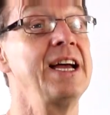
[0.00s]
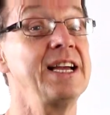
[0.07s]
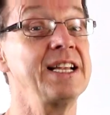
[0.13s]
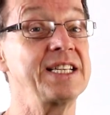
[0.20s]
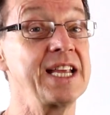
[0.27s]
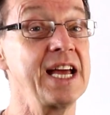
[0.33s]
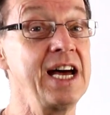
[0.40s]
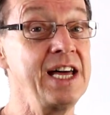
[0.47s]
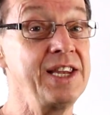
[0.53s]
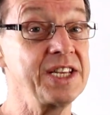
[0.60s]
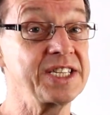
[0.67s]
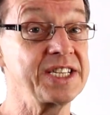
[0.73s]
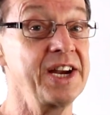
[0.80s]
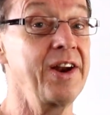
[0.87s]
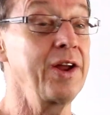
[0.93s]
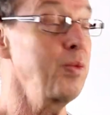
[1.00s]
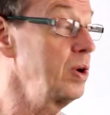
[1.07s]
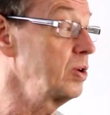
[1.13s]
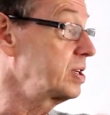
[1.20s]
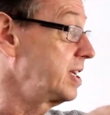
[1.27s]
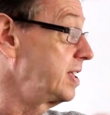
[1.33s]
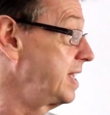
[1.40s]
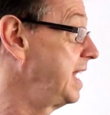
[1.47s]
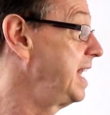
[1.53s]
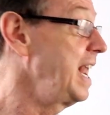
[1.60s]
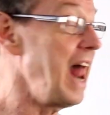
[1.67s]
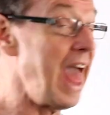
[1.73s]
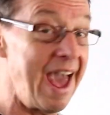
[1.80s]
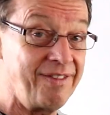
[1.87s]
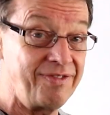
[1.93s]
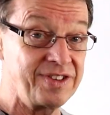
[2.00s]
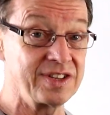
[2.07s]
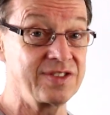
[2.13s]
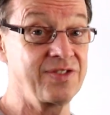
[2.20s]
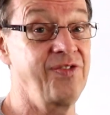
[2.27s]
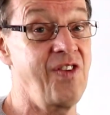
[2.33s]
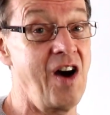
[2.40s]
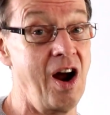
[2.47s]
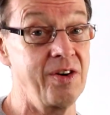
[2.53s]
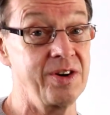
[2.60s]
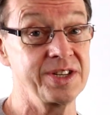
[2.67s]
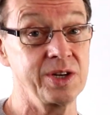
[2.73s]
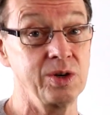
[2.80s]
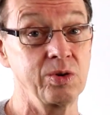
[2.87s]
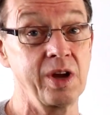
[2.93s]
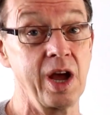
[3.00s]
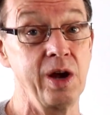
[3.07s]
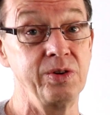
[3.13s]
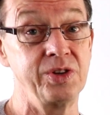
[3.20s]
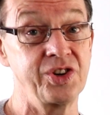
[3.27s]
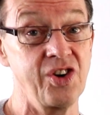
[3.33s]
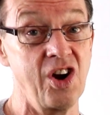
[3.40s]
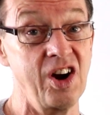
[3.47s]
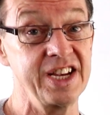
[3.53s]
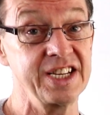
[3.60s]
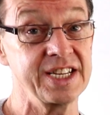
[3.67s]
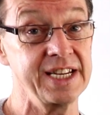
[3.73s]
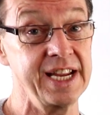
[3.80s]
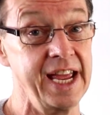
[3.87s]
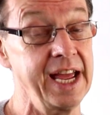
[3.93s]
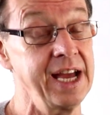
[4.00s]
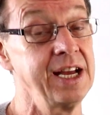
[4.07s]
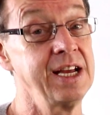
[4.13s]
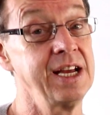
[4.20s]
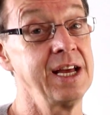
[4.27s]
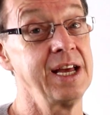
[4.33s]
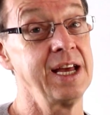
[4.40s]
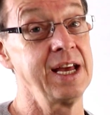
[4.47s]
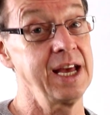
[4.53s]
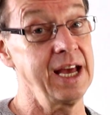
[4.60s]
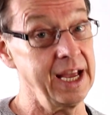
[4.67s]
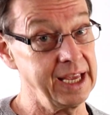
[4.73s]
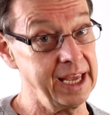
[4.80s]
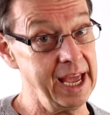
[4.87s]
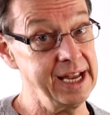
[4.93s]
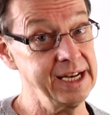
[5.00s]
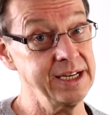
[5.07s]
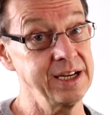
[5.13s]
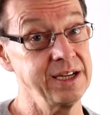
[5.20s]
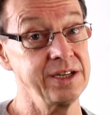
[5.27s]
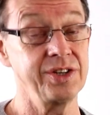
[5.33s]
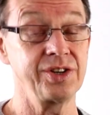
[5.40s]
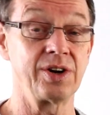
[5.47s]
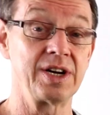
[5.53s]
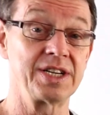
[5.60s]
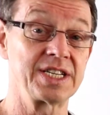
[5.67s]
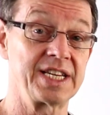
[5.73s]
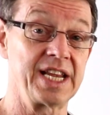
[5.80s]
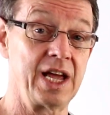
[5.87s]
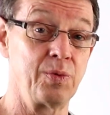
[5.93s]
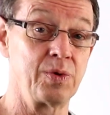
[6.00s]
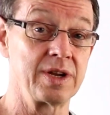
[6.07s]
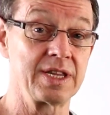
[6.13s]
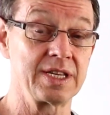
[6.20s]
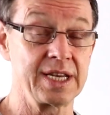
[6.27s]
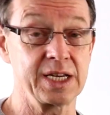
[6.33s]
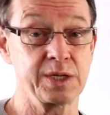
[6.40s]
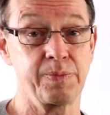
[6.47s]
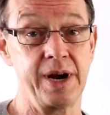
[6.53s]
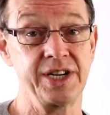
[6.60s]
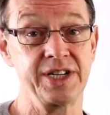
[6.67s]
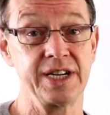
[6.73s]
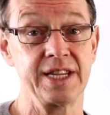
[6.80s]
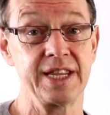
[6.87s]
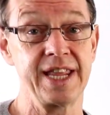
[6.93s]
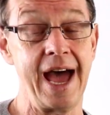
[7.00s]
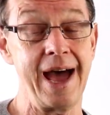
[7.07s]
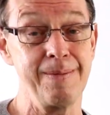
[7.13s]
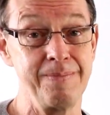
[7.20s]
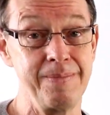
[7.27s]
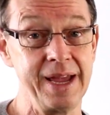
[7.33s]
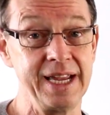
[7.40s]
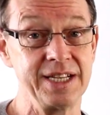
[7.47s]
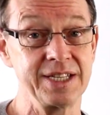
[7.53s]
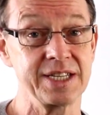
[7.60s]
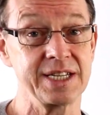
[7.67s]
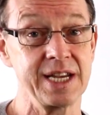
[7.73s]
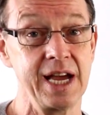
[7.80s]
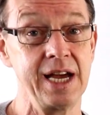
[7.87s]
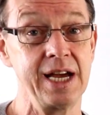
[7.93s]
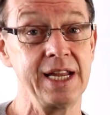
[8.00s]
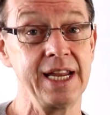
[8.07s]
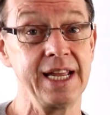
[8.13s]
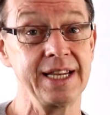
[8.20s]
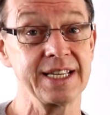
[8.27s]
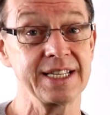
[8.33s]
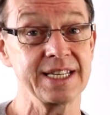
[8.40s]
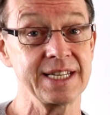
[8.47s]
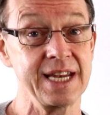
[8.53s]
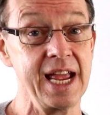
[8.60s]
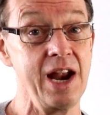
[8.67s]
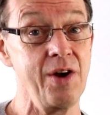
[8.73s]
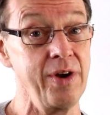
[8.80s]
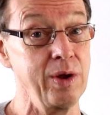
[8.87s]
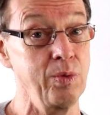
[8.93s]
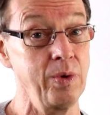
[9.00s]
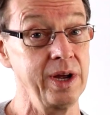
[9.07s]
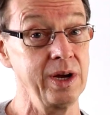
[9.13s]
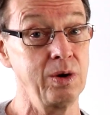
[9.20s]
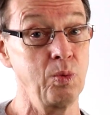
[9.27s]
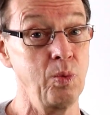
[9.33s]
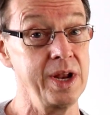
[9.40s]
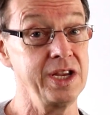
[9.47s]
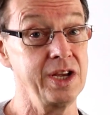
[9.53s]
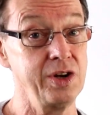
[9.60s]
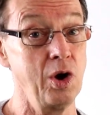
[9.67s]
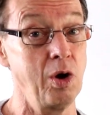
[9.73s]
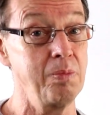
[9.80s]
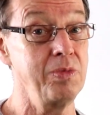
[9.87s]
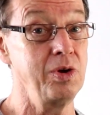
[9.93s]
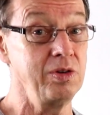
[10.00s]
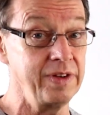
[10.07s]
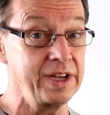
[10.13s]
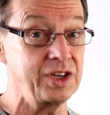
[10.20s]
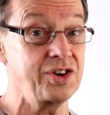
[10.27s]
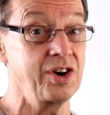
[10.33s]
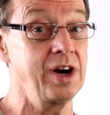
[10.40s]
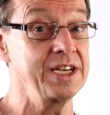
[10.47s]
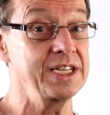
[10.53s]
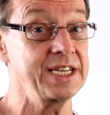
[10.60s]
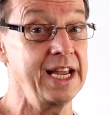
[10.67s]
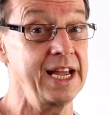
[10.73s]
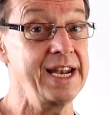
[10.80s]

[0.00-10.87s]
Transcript: Turn the steering wheel to the left as far as it will go. Dry steer. Again, dry steer, one of these expressions, that means turning the steering wheel when you're not moving. Dry steer.